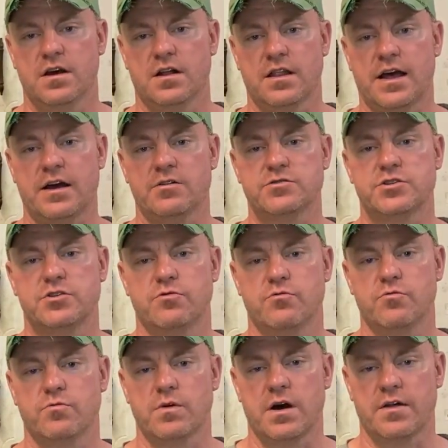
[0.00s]
allows
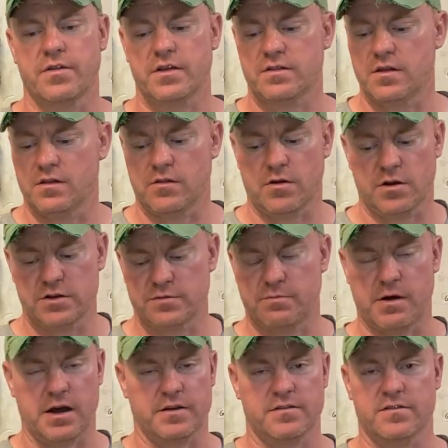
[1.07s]
you, I think the large
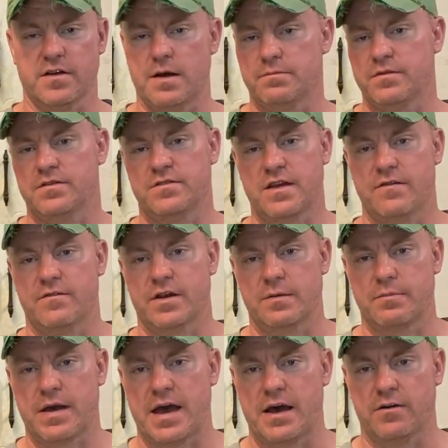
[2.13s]
box is up to 70
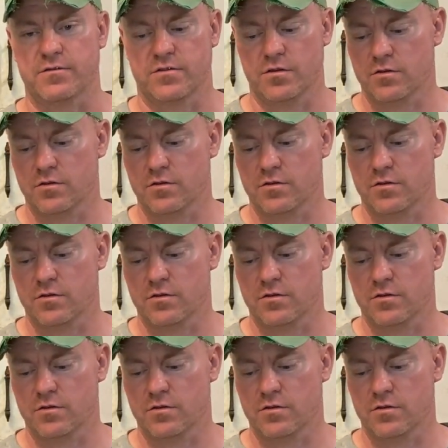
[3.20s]
pounds.